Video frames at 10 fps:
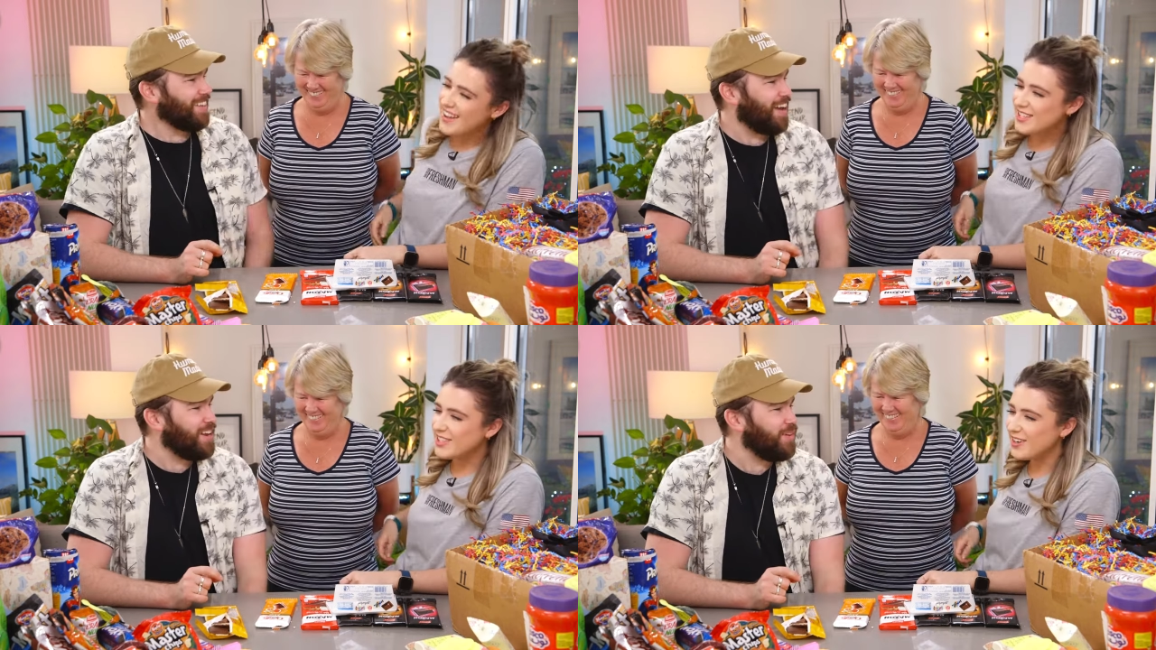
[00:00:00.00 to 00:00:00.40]

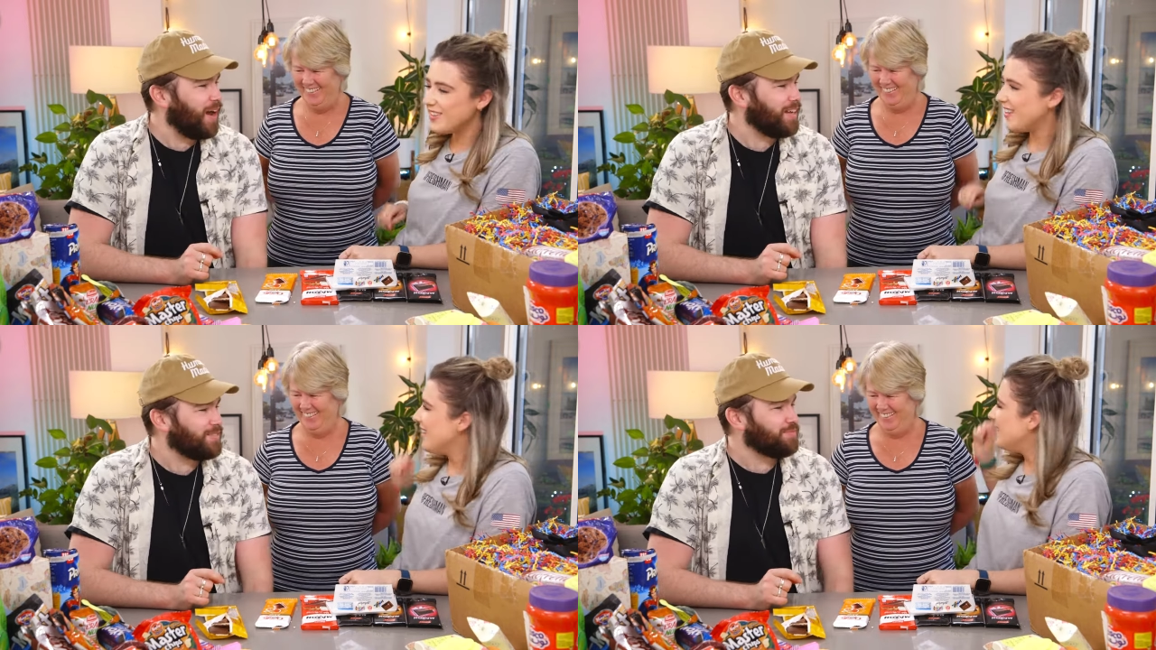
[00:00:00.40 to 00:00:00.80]

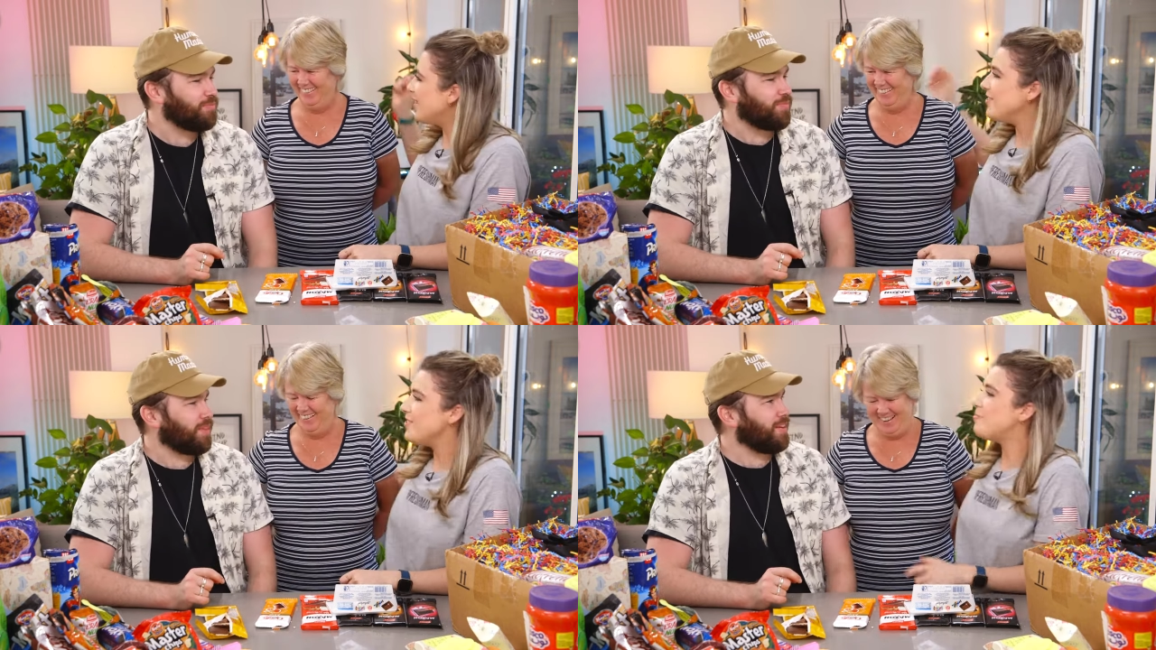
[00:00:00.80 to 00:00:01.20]
Speaker 1: anyway, don't, don't,
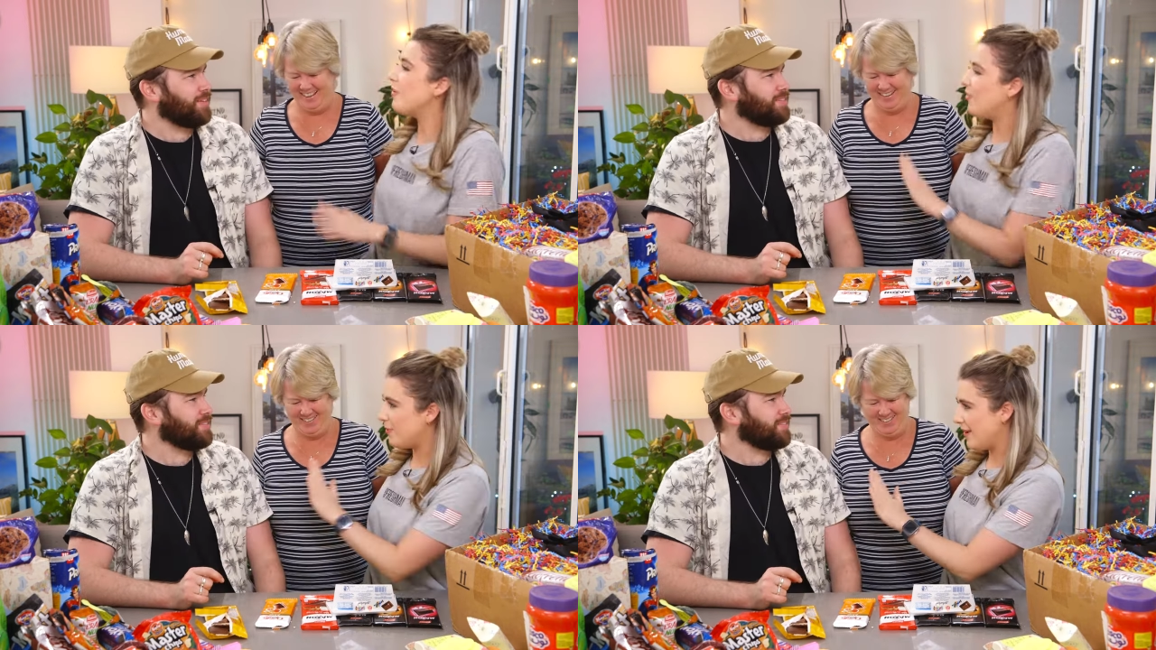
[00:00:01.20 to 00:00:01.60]
you?
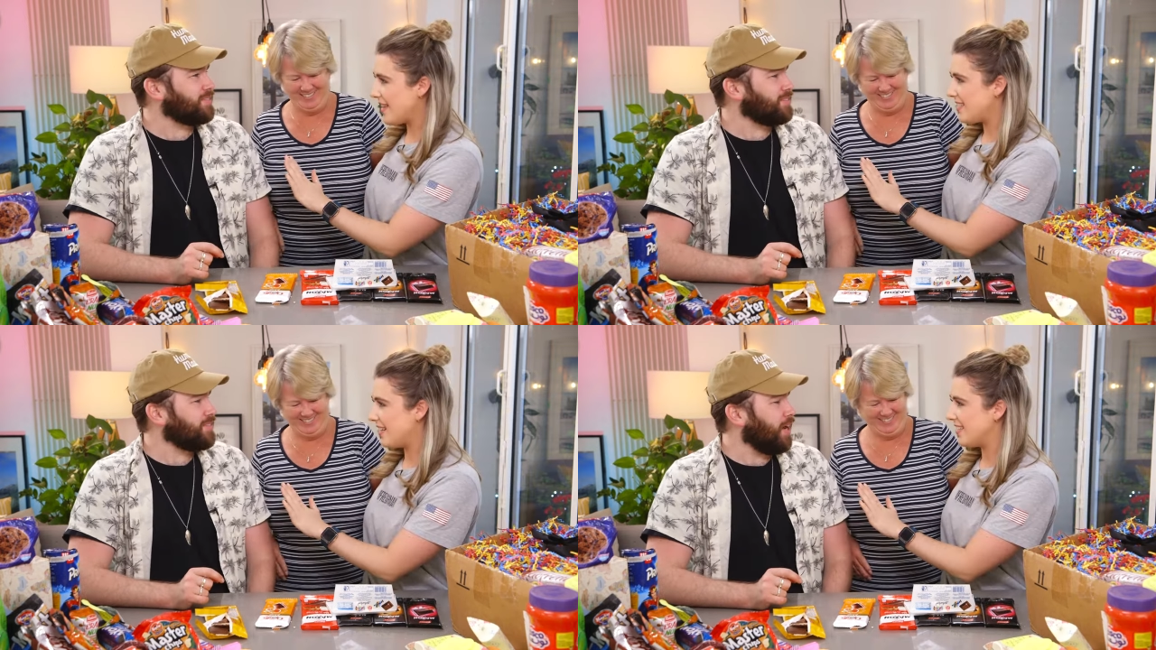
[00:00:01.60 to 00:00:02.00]
Before we get
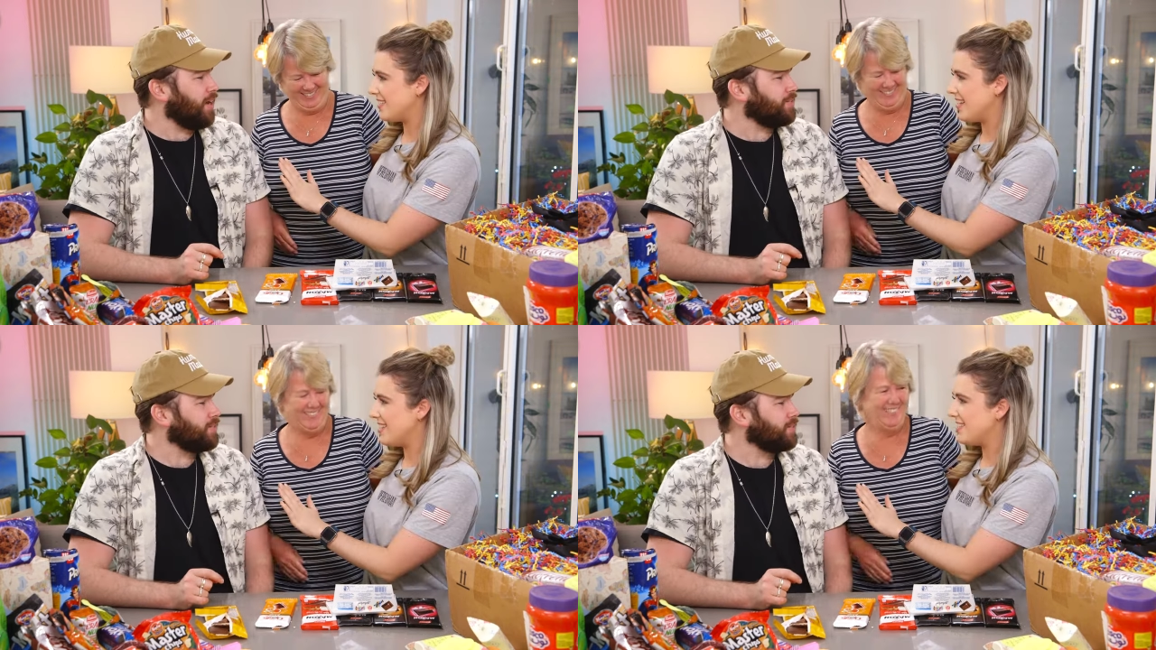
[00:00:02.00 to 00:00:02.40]

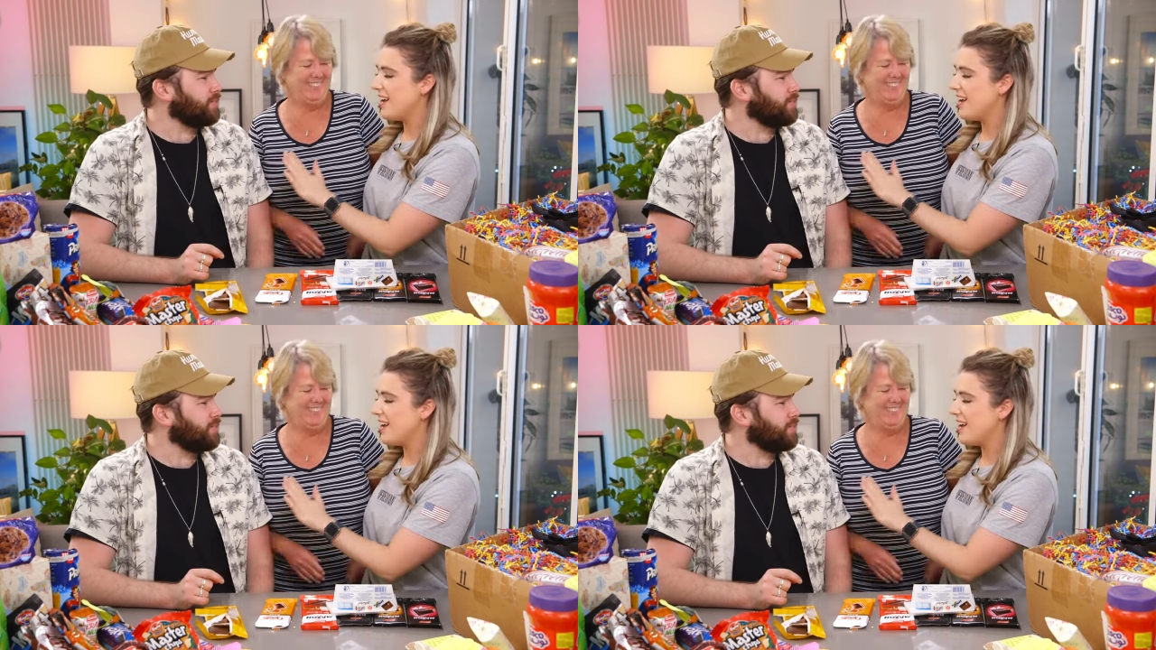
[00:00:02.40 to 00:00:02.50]
started,